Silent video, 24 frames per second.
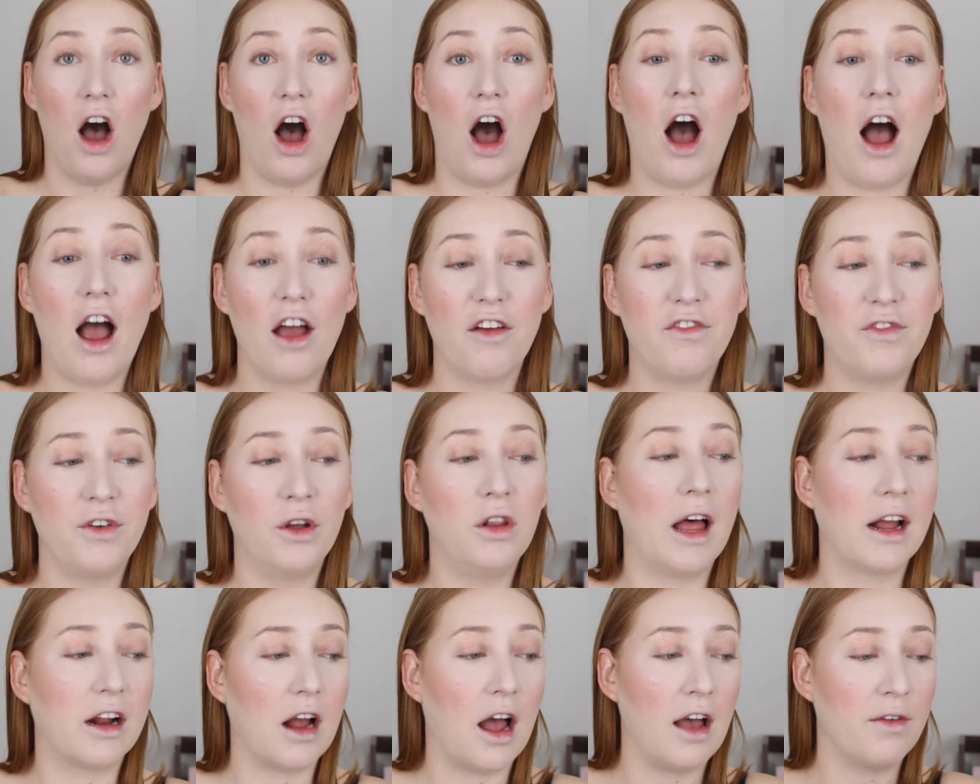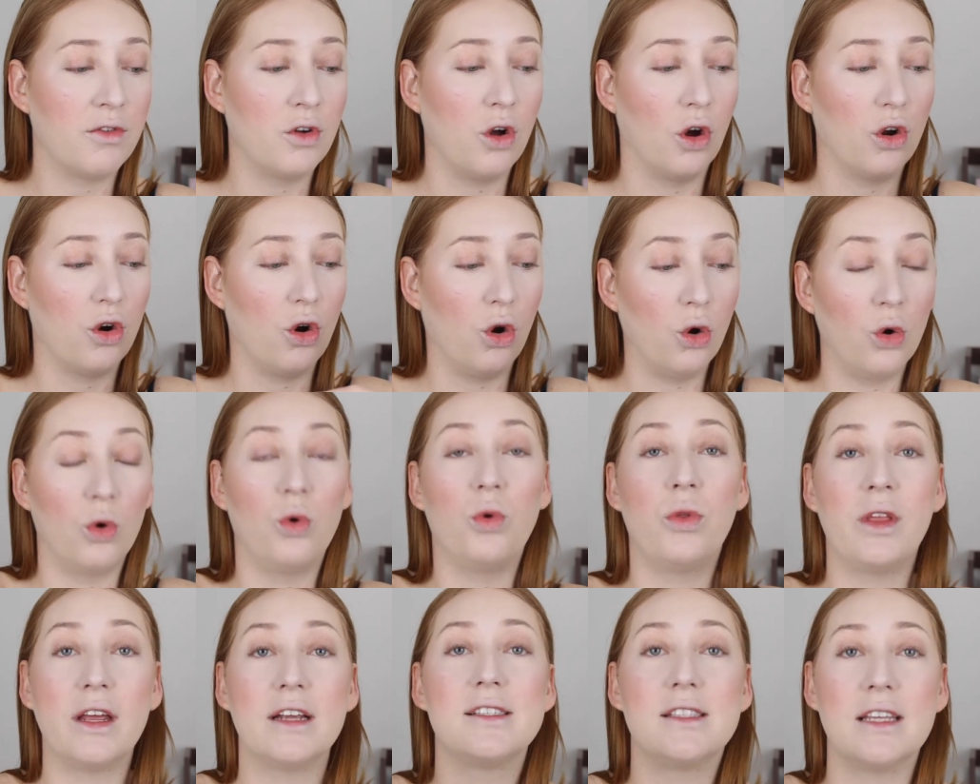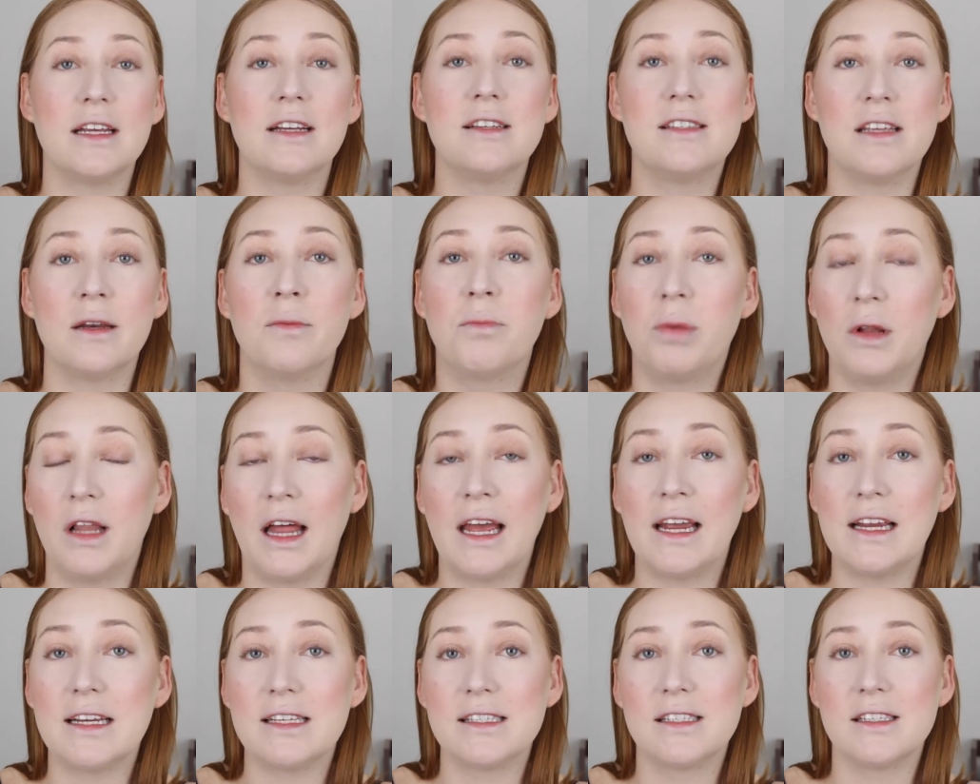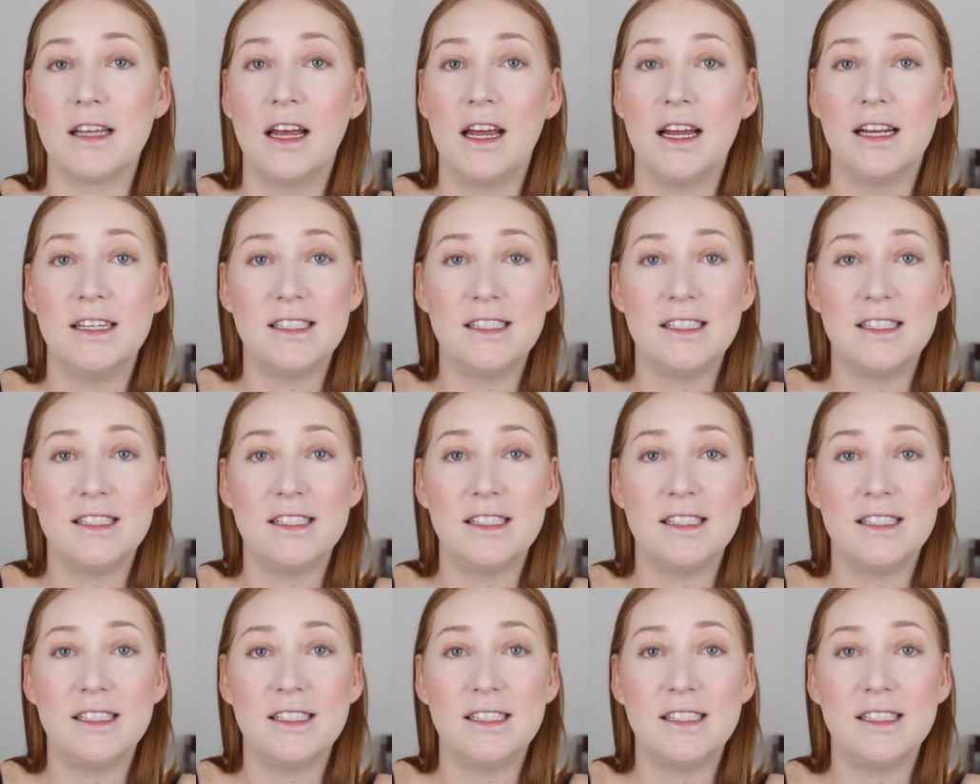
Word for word: I feel like I've got all these things in place